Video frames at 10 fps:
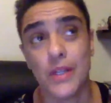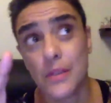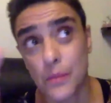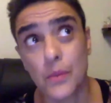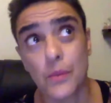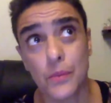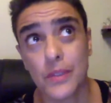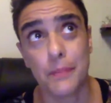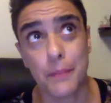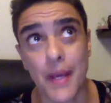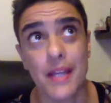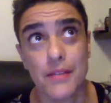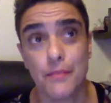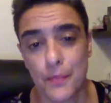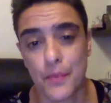it will
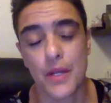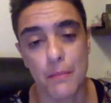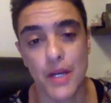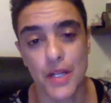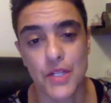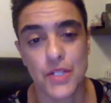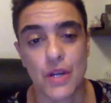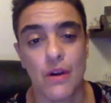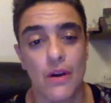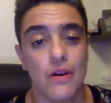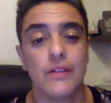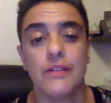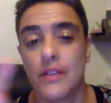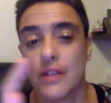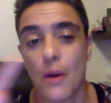depend pretty much
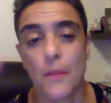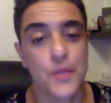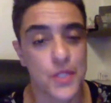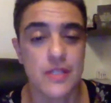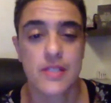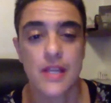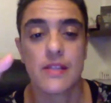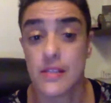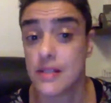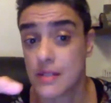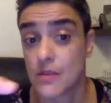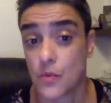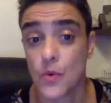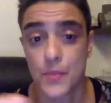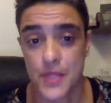on the options that these
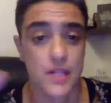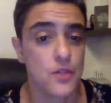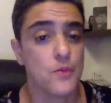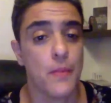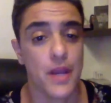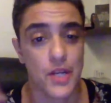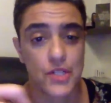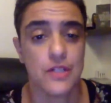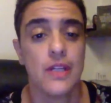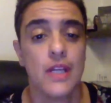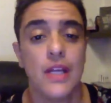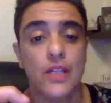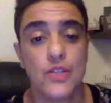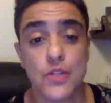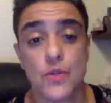groups that you mentioned
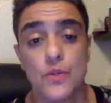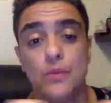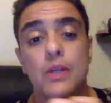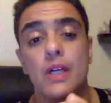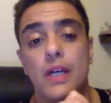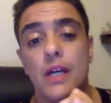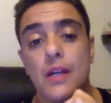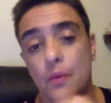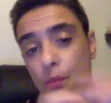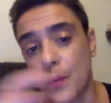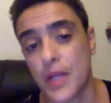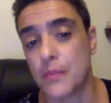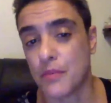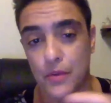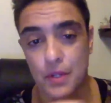do right
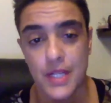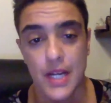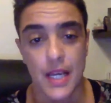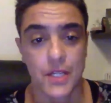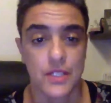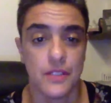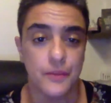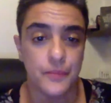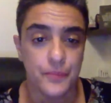before the election.